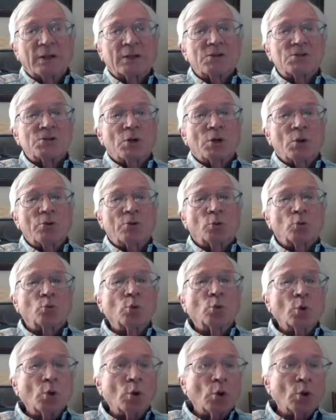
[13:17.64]
So the
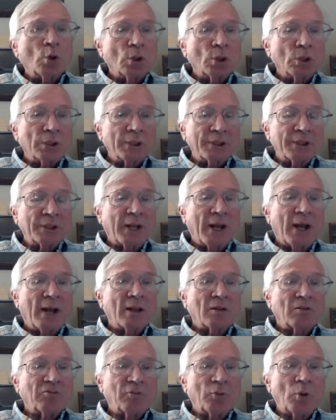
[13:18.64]
rule in
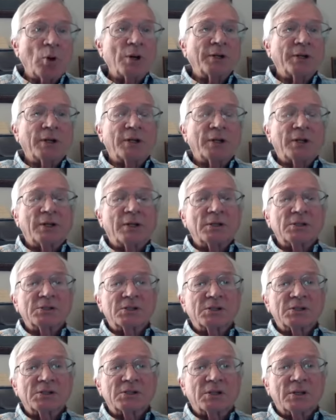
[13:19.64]
California
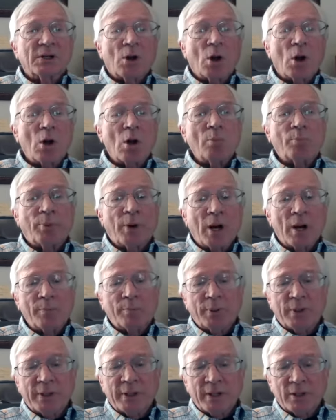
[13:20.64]
is that all
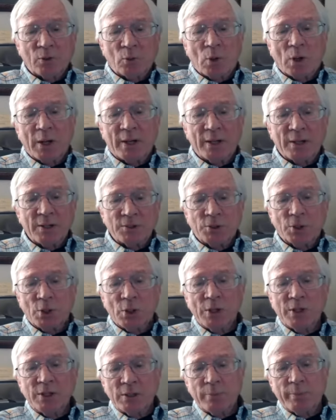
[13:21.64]
property acquired
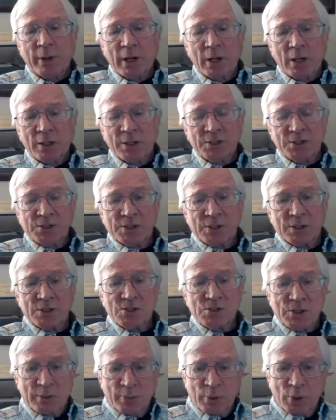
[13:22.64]
during the marriage
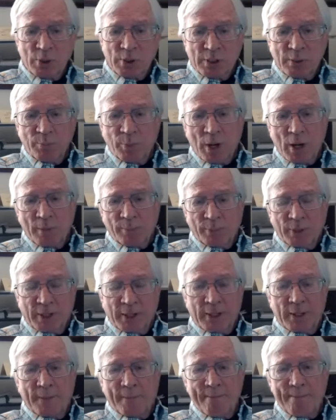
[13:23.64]
is community
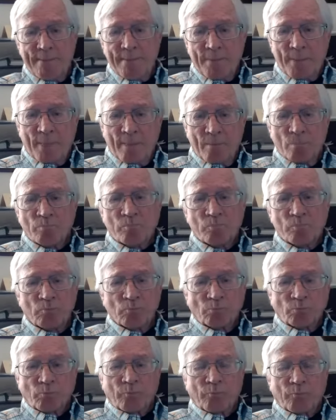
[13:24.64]
property,
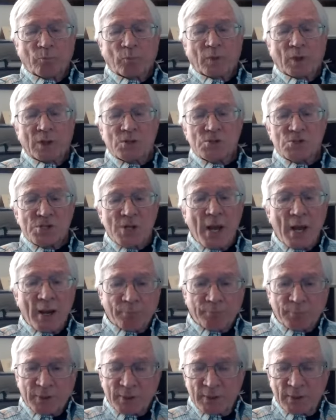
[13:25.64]

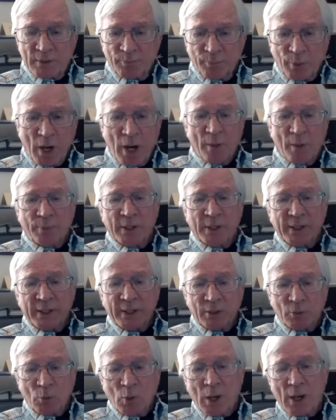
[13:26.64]
except property
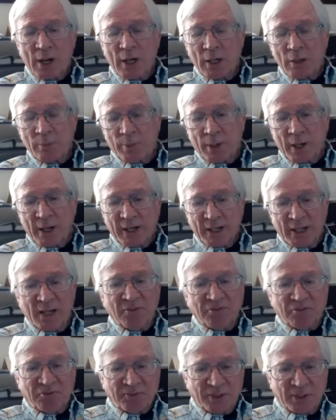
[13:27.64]
acquired by
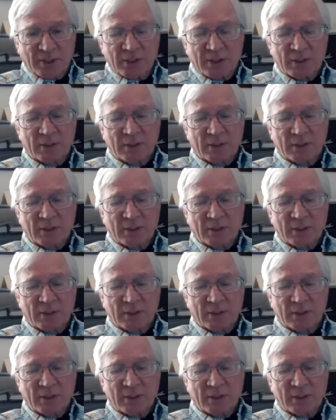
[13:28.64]
gift,